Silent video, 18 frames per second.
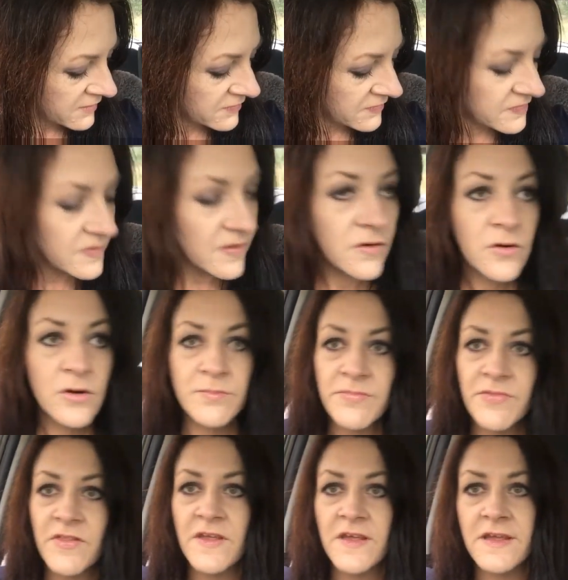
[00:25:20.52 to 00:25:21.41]
So
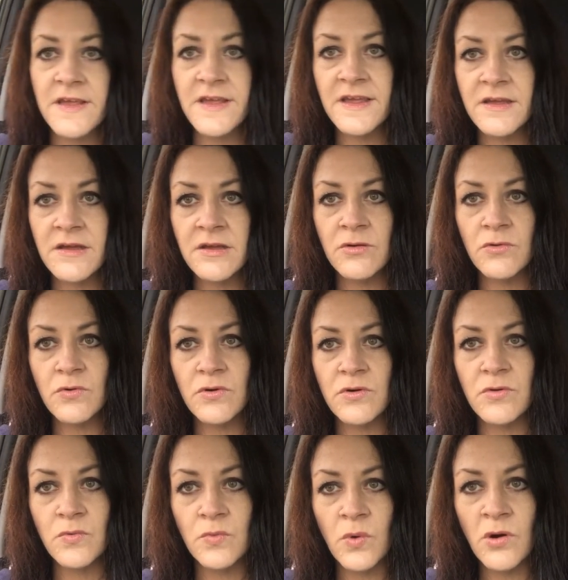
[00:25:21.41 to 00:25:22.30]
I'm thinking,
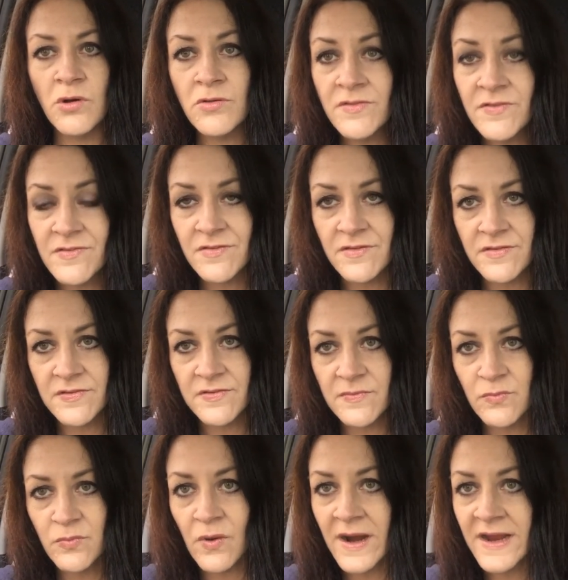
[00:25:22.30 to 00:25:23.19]
whilst
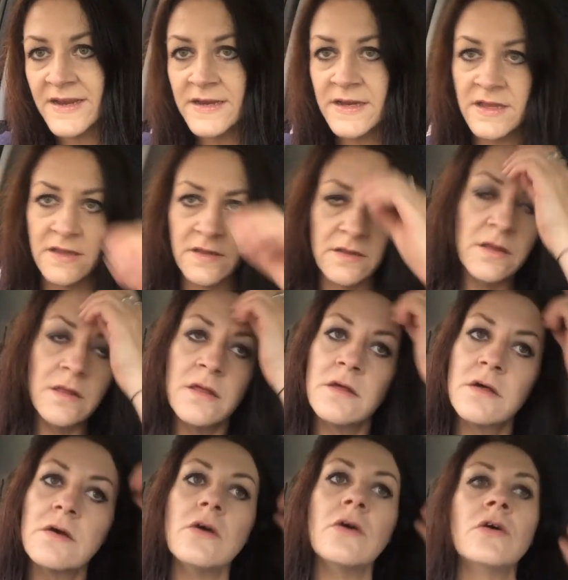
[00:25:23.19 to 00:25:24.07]
it's raining,
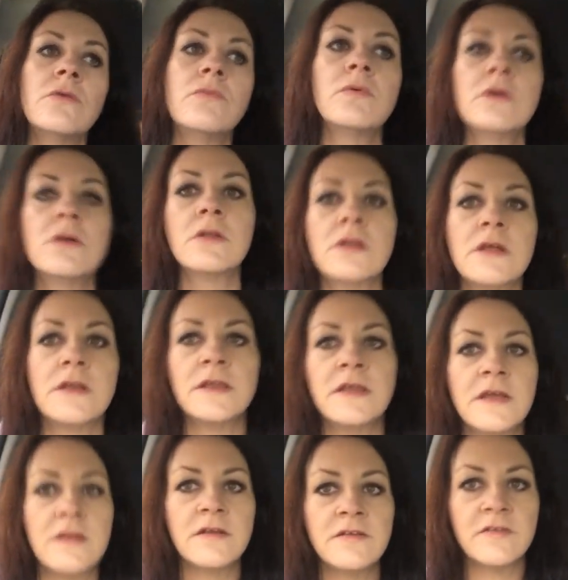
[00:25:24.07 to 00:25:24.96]
I really
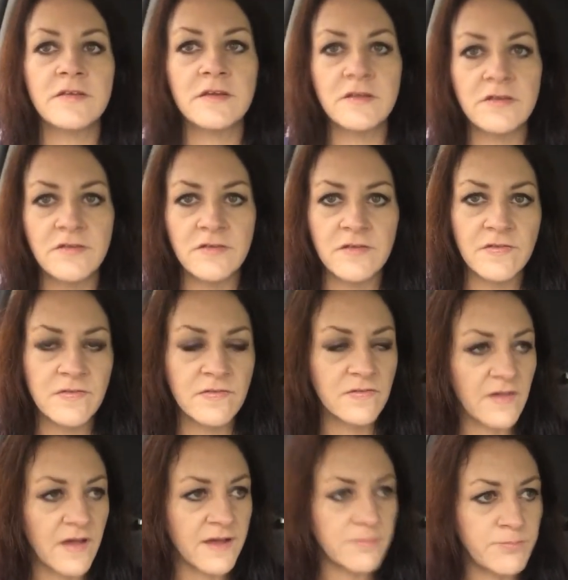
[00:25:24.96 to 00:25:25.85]
need to just
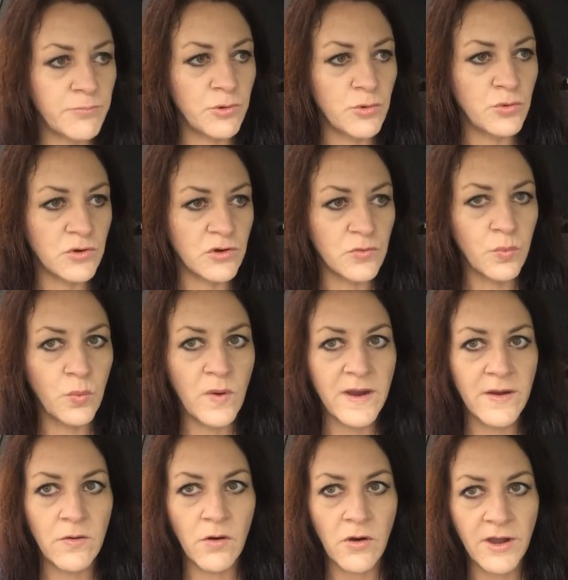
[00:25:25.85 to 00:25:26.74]
stay put
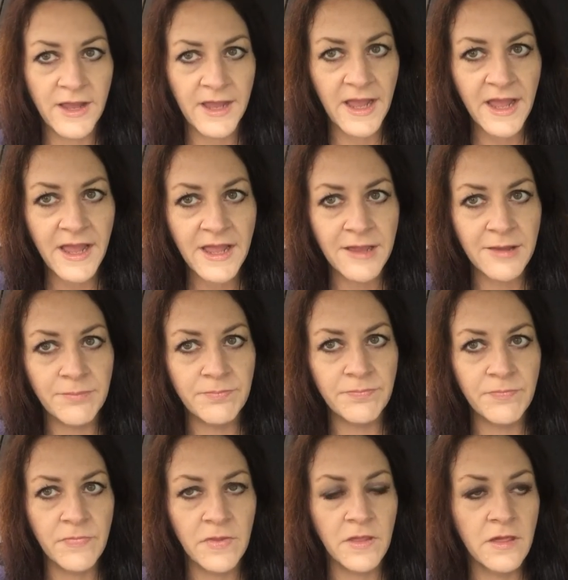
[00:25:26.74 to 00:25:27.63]
where I
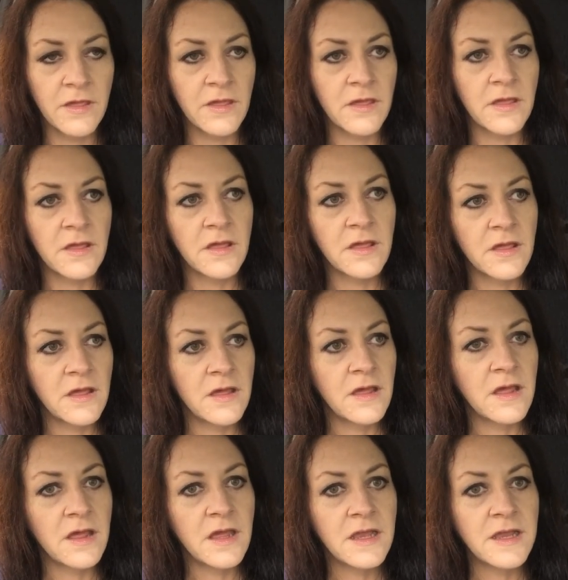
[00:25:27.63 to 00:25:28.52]
am.
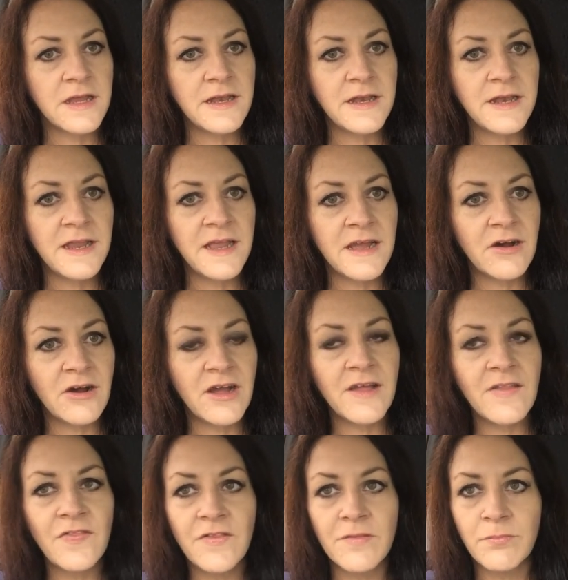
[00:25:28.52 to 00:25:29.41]
Now,
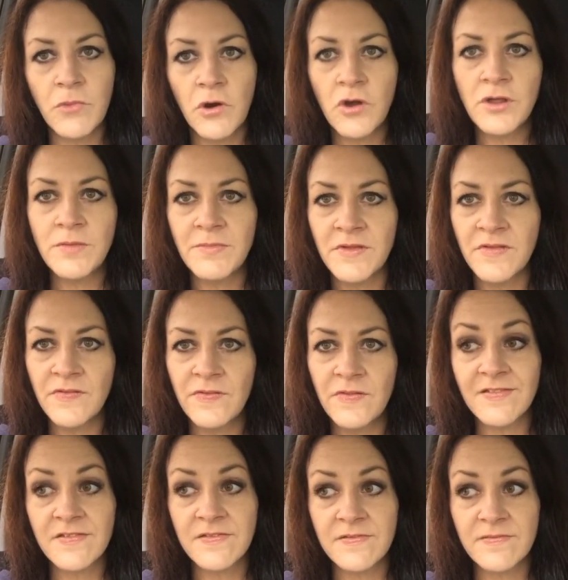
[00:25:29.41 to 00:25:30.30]
at the moment,